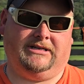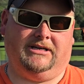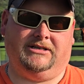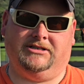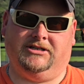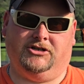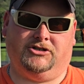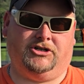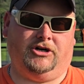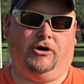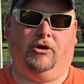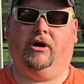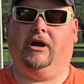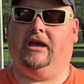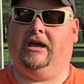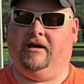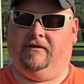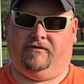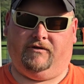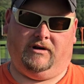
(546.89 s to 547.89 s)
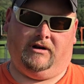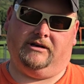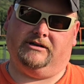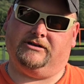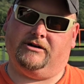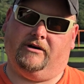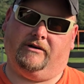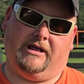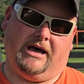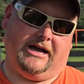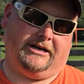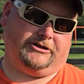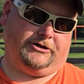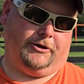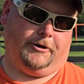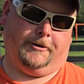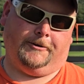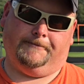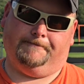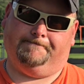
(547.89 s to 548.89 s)
kids this year, if it is our last
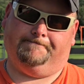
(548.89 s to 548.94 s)
year.